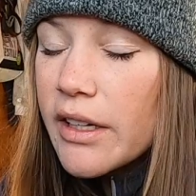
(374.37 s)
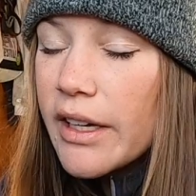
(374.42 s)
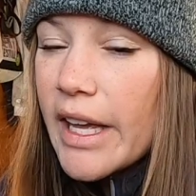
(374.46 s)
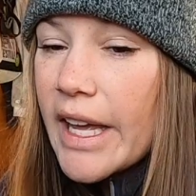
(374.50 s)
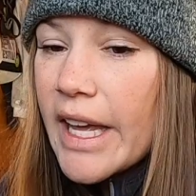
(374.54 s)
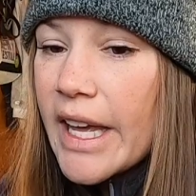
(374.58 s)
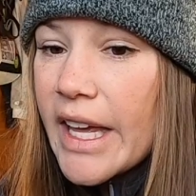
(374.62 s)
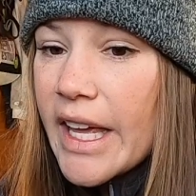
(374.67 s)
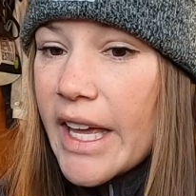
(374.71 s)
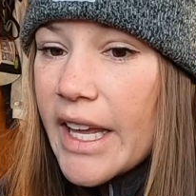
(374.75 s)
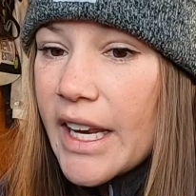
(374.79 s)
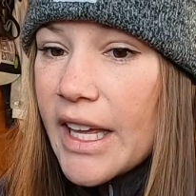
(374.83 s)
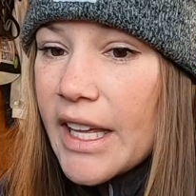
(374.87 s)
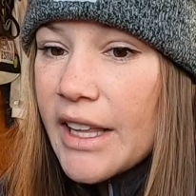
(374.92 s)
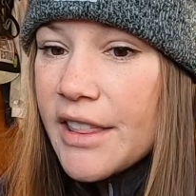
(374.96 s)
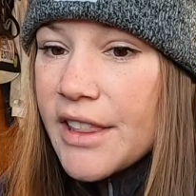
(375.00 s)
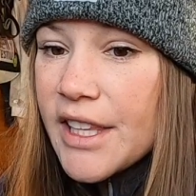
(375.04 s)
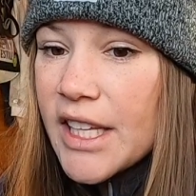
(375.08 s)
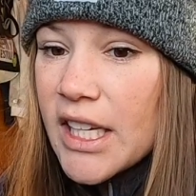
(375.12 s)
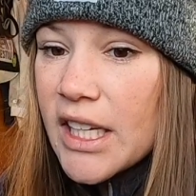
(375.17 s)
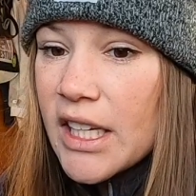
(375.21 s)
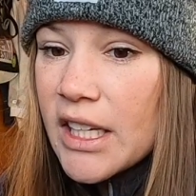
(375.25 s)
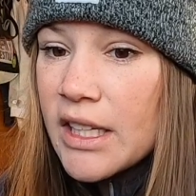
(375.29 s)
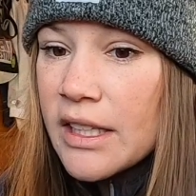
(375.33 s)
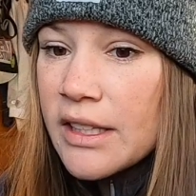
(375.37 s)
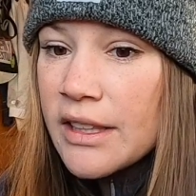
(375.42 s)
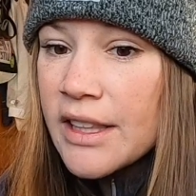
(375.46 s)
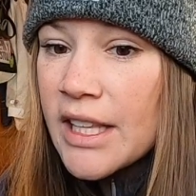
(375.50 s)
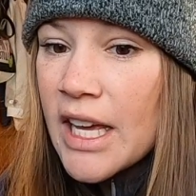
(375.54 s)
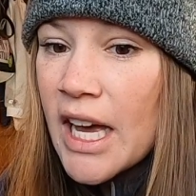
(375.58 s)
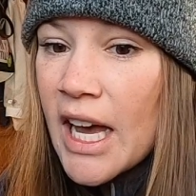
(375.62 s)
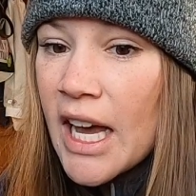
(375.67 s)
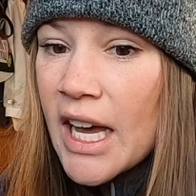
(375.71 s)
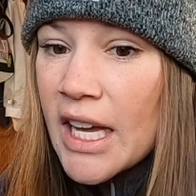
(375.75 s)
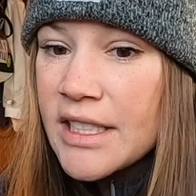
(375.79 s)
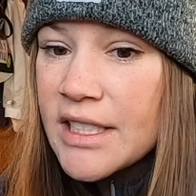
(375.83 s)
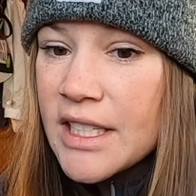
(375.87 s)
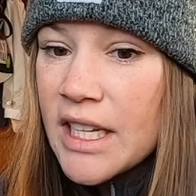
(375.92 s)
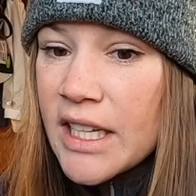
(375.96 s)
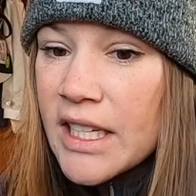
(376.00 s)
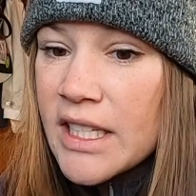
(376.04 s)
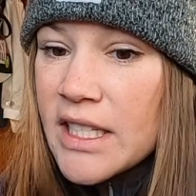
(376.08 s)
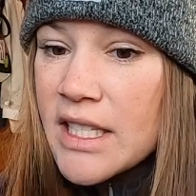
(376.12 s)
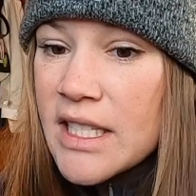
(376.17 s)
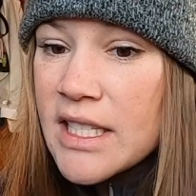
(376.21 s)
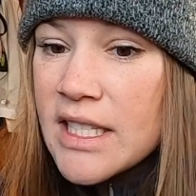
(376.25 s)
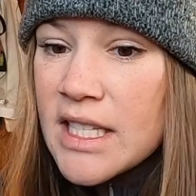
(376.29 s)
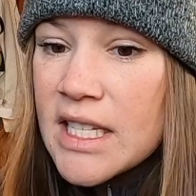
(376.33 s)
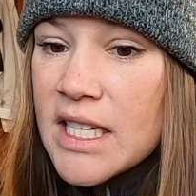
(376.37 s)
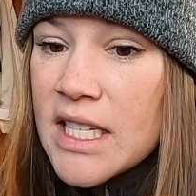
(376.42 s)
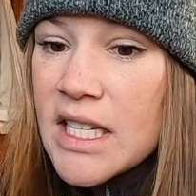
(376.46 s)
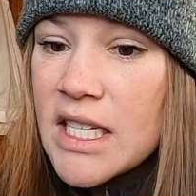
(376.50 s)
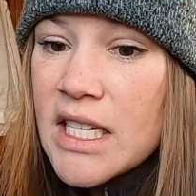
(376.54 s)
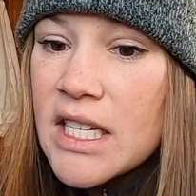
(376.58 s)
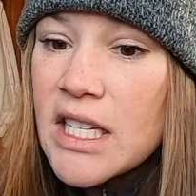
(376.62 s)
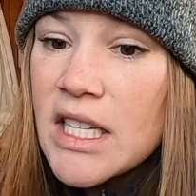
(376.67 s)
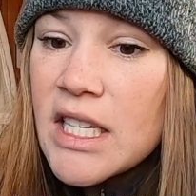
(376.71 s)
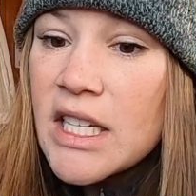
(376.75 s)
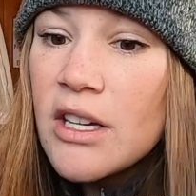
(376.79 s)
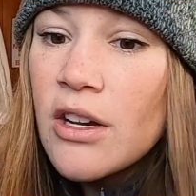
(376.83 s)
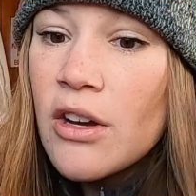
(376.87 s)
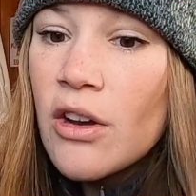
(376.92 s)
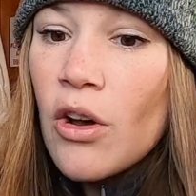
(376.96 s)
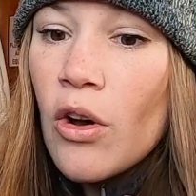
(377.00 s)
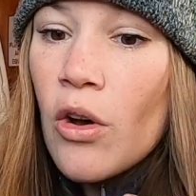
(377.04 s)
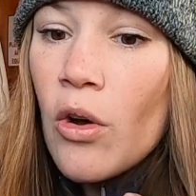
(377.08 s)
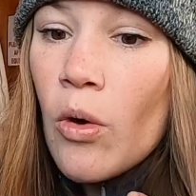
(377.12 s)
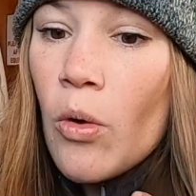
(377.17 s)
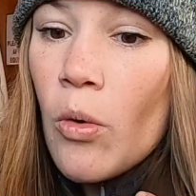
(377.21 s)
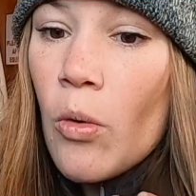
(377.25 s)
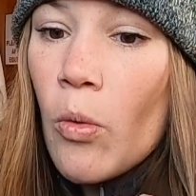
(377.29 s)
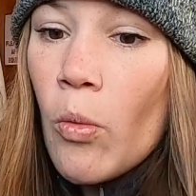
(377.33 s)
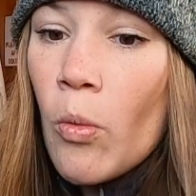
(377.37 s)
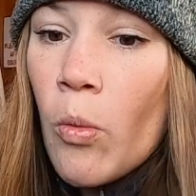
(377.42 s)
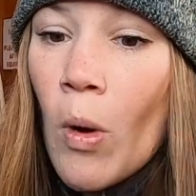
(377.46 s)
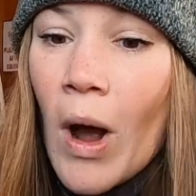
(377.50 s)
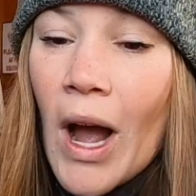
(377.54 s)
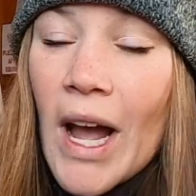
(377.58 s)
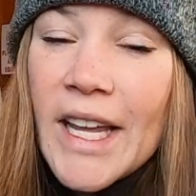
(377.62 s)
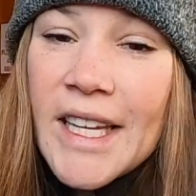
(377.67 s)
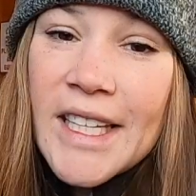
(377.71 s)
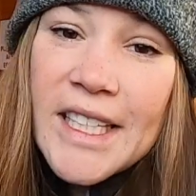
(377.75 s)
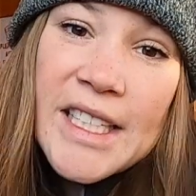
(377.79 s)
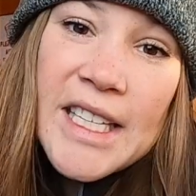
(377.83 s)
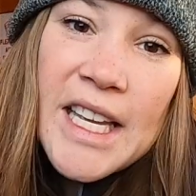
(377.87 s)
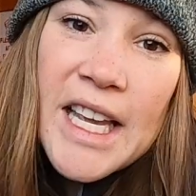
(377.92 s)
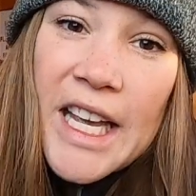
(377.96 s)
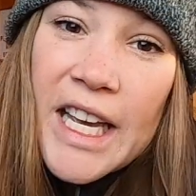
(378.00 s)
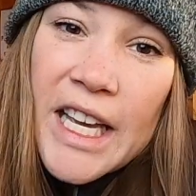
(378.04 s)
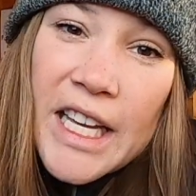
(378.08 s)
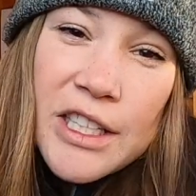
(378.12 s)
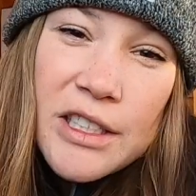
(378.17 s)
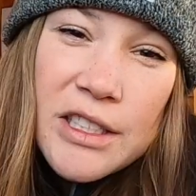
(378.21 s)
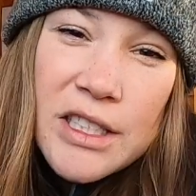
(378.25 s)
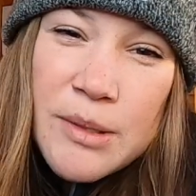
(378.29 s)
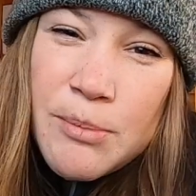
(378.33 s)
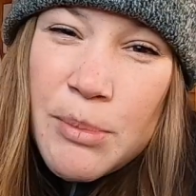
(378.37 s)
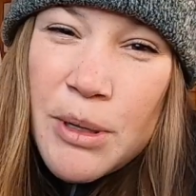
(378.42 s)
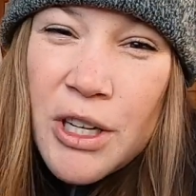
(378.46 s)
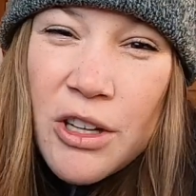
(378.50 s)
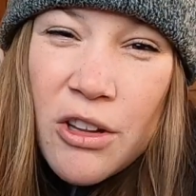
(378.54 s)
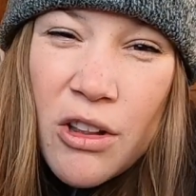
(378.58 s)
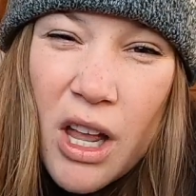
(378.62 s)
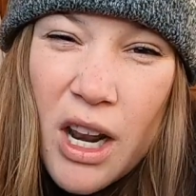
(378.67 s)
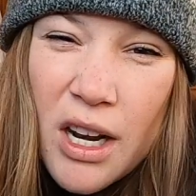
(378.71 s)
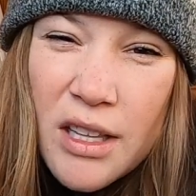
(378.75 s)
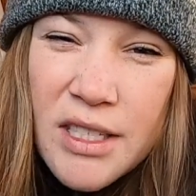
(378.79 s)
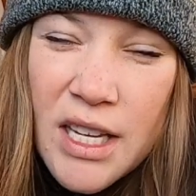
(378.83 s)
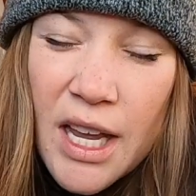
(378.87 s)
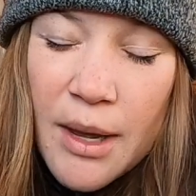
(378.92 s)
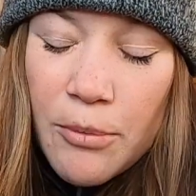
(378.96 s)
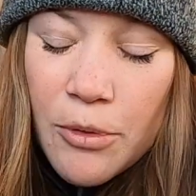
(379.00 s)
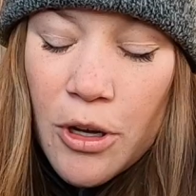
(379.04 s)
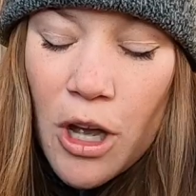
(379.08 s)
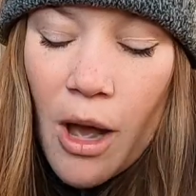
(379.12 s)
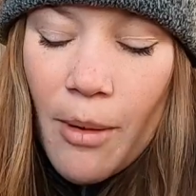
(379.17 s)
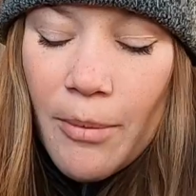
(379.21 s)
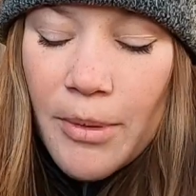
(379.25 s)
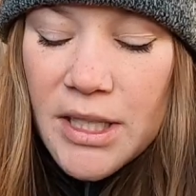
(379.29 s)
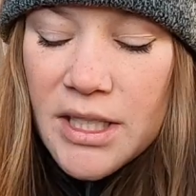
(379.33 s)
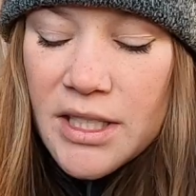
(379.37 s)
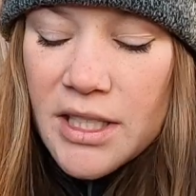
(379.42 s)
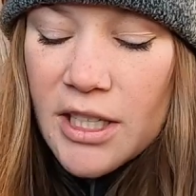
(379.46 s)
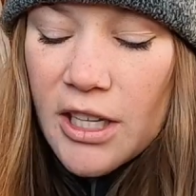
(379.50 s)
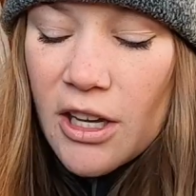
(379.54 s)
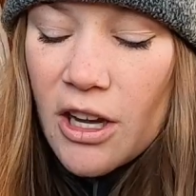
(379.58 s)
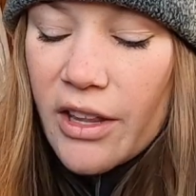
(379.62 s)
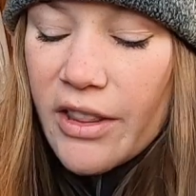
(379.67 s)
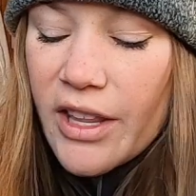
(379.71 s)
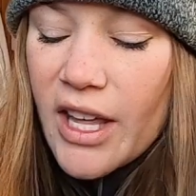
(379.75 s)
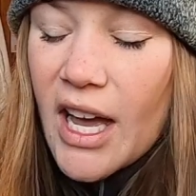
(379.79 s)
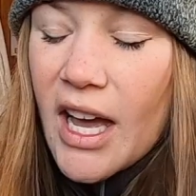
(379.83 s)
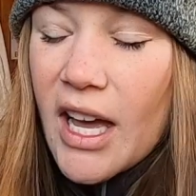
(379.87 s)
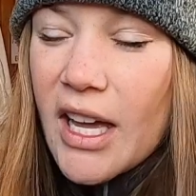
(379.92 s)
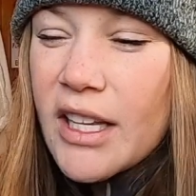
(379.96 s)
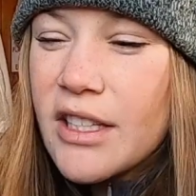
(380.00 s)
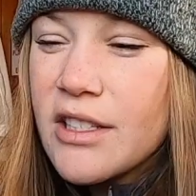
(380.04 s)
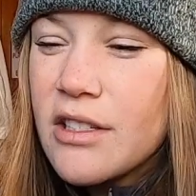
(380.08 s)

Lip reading: And I think that I can see why he can't spend a lot of time commenting on that.